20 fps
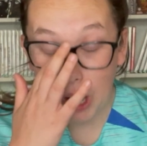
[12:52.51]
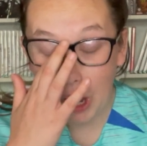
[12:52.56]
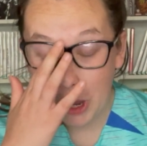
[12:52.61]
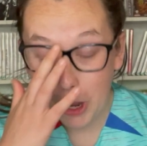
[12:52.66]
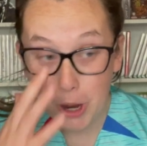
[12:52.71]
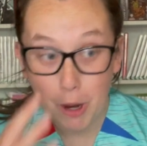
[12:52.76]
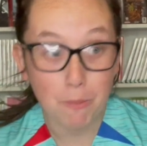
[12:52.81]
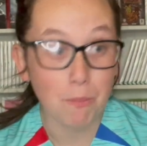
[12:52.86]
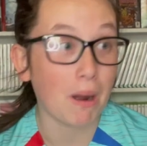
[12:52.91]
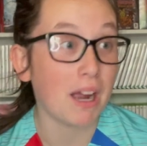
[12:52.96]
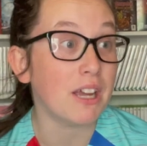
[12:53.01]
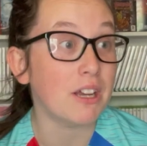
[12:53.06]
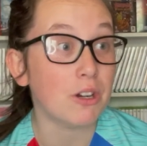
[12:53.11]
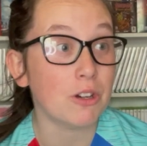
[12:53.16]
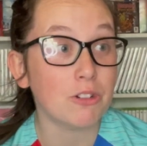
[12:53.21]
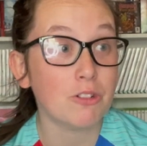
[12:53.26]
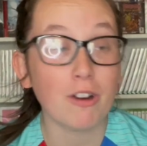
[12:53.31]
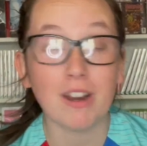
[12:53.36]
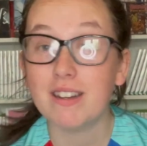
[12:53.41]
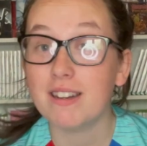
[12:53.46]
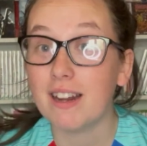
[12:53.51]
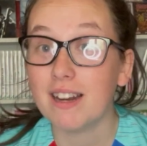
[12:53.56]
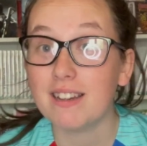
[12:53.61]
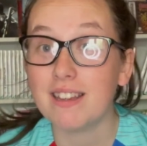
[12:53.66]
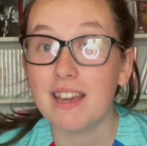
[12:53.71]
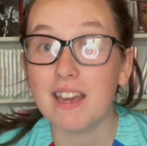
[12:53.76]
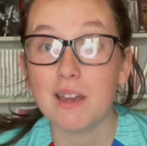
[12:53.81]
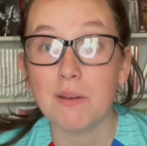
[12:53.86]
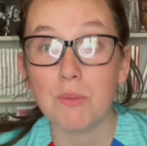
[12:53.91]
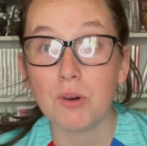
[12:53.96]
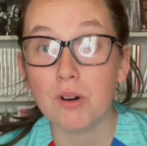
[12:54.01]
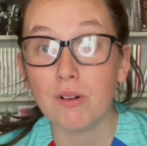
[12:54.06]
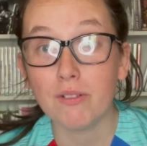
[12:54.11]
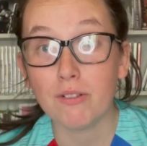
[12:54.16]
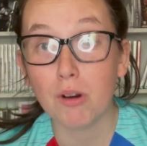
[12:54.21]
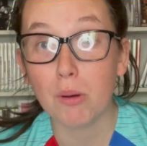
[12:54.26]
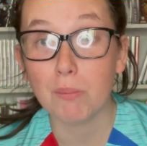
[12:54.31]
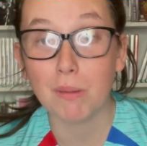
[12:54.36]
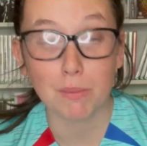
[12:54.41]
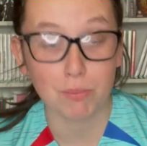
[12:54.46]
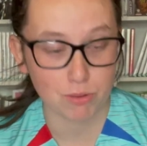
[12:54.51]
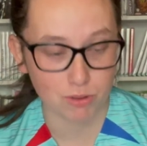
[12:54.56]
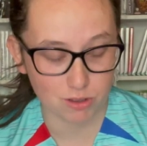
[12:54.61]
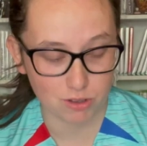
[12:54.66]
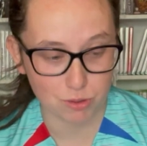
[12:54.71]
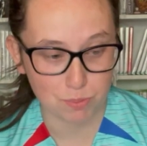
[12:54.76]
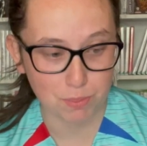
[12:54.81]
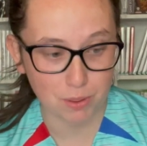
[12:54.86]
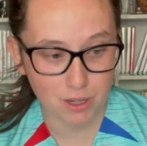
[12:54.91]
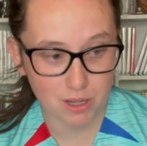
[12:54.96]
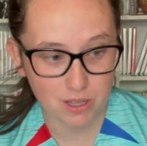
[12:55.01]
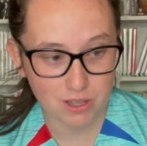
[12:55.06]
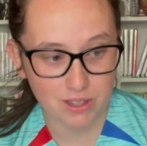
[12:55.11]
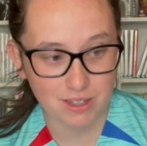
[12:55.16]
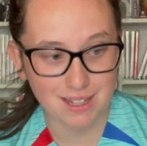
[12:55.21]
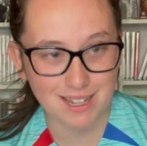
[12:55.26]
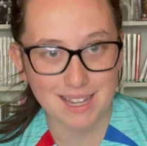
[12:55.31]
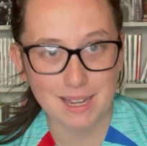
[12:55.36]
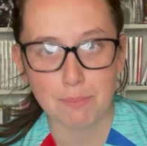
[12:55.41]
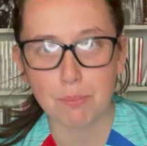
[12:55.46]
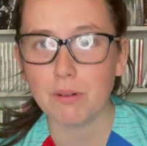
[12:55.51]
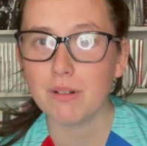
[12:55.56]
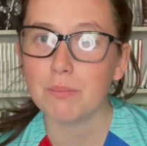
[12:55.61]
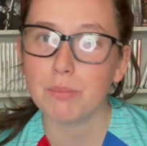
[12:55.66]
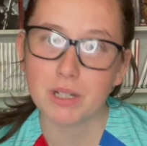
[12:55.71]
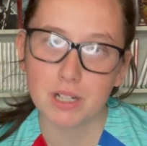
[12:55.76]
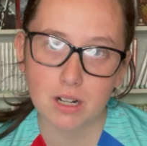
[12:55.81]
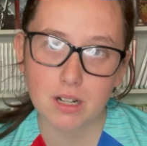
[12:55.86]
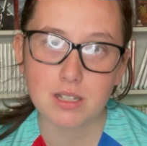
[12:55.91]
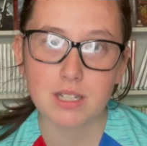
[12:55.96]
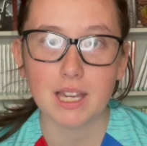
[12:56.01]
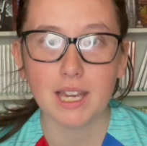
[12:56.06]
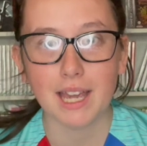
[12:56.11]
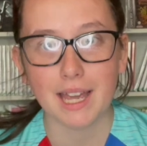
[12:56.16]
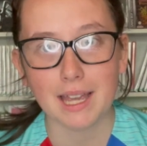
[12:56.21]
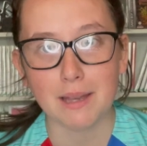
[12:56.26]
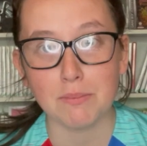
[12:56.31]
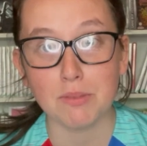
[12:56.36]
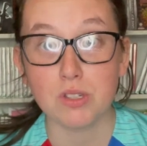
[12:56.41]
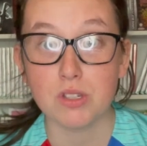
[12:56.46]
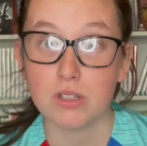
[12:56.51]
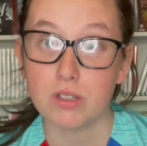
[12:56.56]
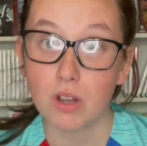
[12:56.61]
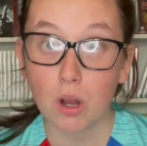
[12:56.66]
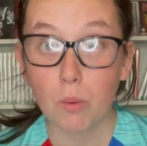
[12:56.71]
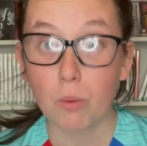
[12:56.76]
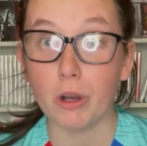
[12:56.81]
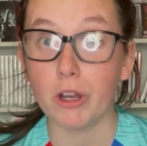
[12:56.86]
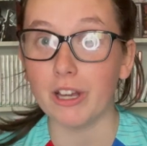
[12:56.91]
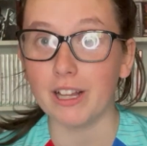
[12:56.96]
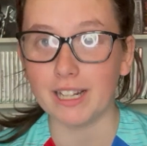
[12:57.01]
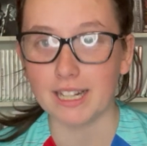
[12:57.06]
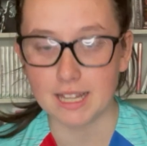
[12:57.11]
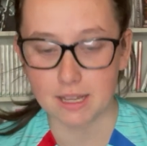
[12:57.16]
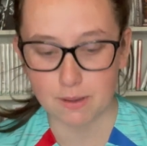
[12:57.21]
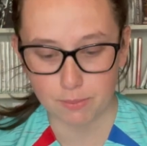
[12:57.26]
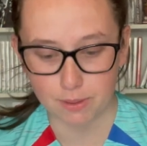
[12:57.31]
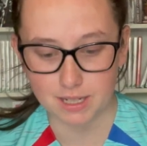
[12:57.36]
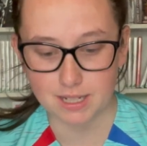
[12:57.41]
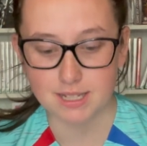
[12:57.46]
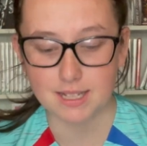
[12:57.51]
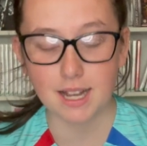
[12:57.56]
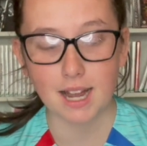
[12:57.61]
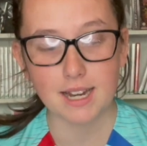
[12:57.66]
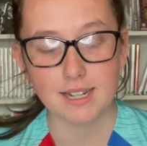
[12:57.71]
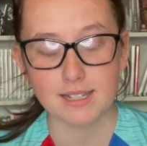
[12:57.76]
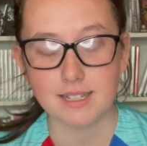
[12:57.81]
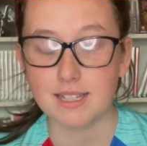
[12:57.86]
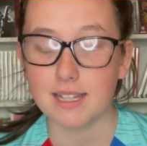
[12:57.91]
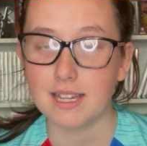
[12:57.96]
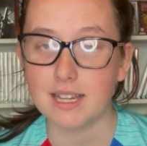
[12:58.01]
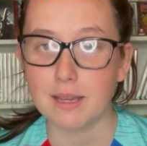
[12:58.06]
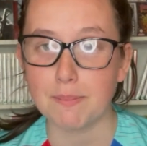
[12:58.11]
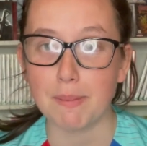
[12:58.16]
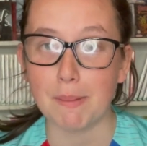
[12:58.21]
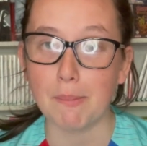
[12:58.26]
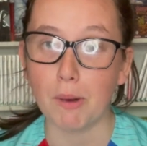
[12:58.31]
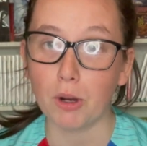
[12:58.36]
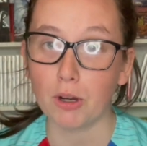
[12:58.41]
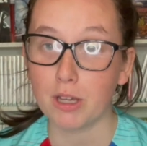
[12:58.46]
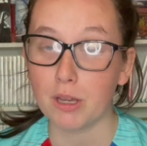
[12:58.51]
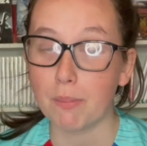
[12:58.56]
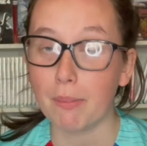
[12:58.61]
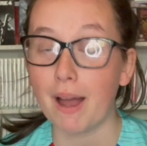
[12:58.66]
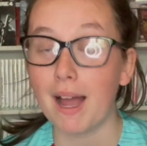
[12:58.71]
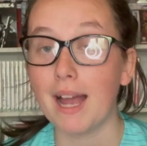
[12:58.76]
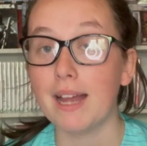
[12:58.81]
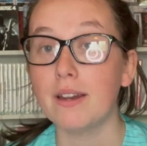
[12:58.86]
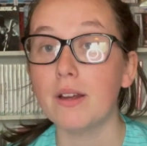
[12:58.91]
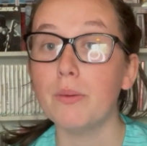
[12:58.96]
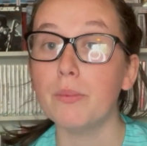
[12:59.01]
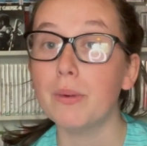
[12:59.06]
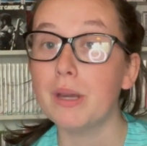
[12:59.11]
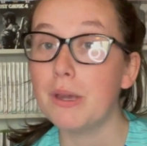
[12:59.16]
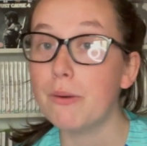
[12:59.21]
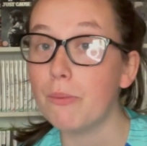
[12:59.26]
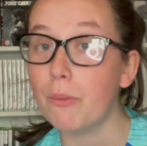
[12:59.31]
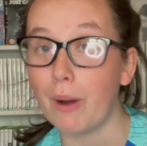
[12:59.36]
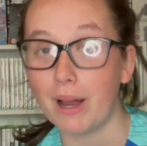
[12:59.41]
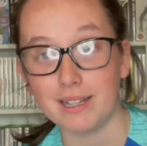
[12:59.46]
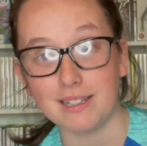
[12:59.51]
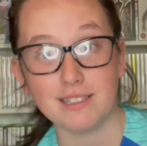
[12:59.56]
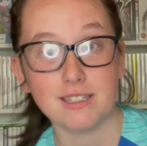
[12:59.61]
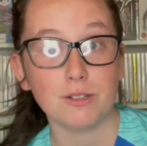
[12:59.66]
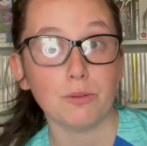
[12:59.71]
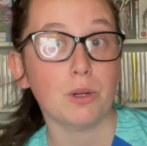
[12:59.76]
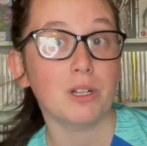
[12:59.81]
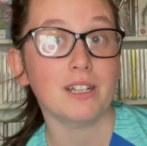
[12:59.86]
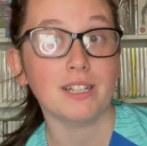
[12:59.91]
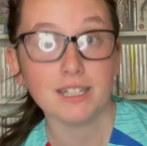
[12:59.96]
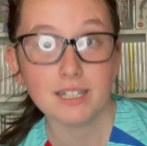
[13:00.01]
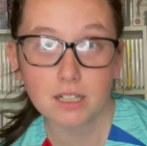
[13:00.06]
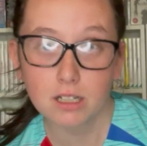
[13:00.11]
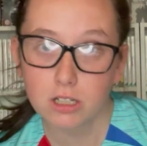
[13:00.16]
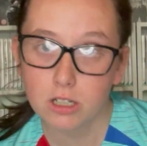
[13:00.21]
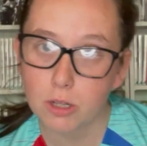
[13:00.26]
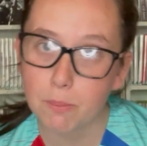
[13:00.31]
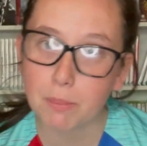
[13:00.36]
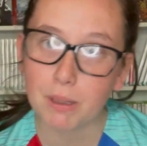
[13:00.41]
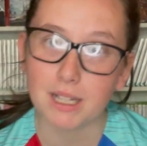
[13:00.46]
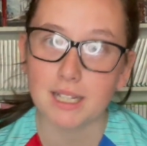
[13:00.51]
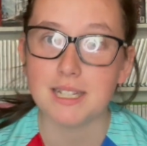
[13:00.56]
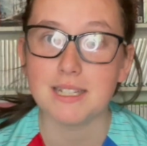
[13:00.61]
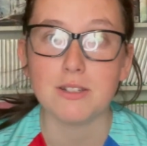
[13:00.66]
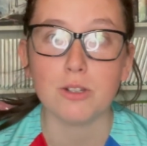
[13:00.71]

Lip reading: My granddad came over on my brother's birthday, but because he came so early, we decided to keep him occupied, and we went to a little place